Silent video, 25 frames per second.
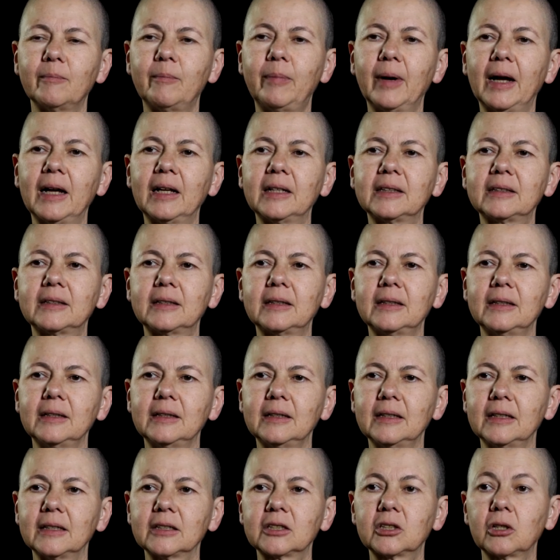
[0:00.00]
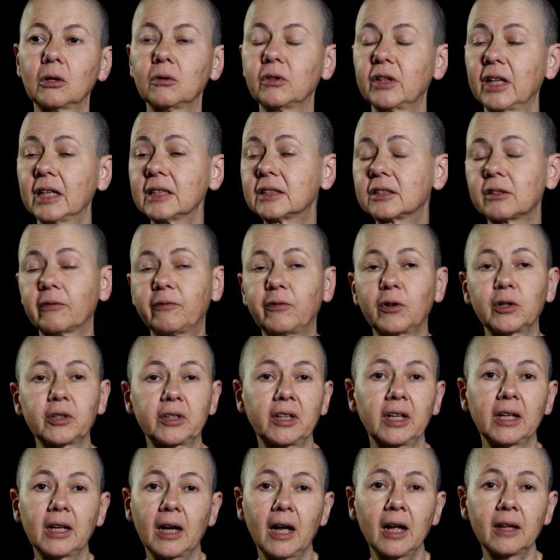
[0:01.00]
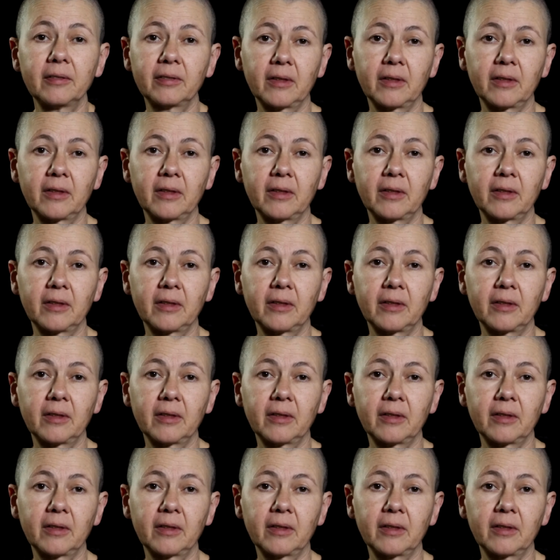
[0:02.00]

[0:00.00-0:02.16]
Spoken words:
But, so that's the first thing I